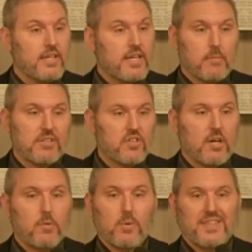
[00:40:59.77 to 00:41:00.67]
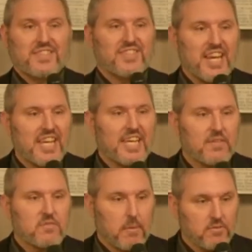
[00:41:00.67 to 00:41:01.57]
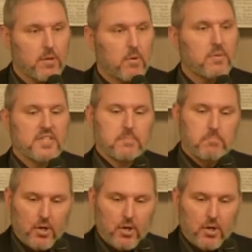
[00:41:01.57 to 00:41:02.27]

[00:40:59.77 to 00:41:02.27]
and i'm not talking about what the state gives them i'm talking about what this book